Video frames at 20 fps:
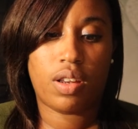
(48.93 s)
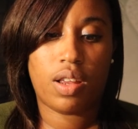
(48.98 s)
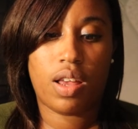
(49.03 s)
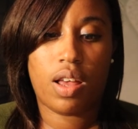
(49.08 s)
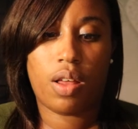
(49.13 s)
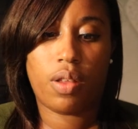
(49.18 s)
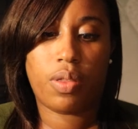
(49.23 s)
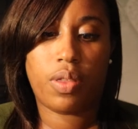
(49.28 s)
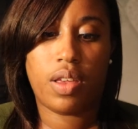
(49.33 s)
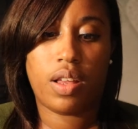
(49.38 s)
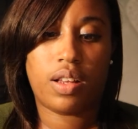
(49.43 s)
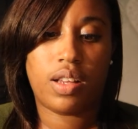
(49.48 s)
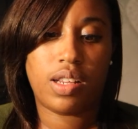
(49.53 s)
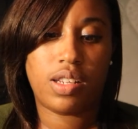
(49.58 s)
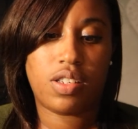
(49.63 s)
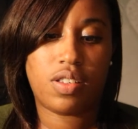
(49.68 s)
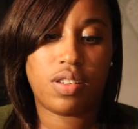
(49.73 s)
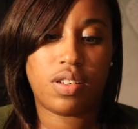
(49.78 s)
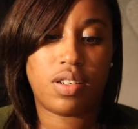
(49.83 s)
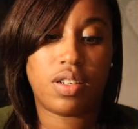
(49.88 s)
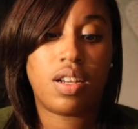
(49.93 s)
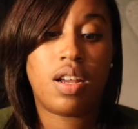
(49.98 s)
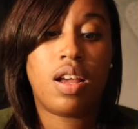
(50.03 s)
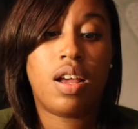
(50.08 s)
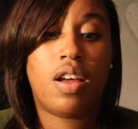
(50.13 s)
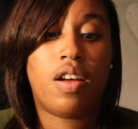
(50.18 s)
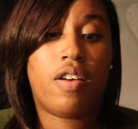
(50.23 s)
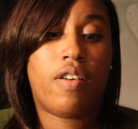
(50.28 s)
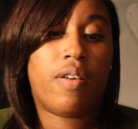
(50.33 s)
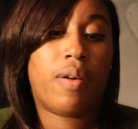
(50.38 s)
Healthy Elixir
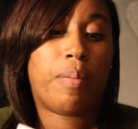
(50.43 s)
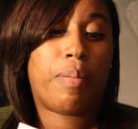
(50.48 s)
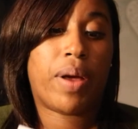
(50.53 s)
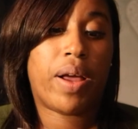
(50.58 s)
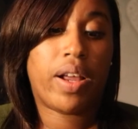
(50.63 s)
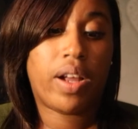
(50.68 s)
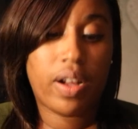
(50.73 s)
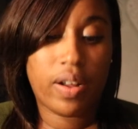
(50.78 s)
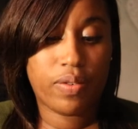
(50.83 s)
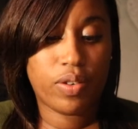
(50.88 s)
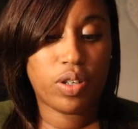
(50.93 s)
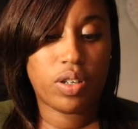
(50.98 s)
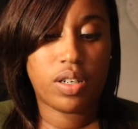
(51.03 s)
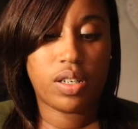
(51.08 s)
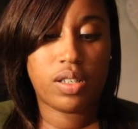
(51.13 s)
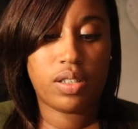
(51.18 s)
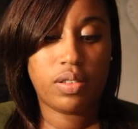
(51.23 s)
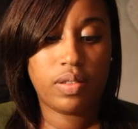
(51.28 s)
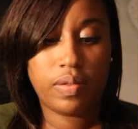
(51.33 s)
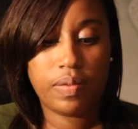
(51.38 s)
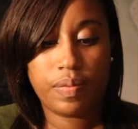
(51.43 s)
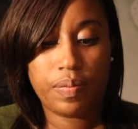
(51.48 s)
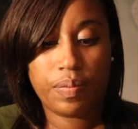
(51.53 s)
by CoverGirl,